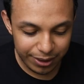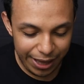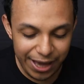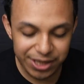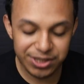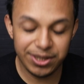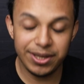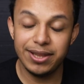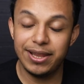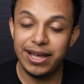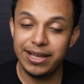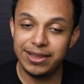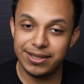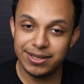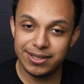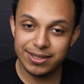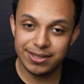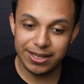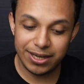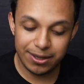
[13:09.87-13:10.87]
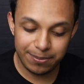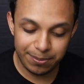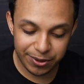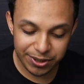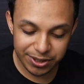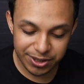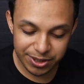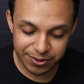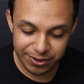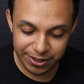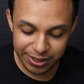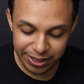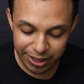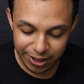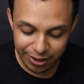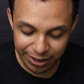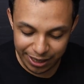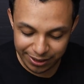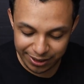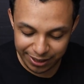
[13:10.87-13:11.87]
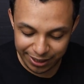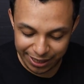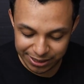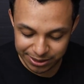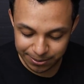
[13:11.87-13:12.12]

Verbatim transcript: I actually like this set of portraits right here. I think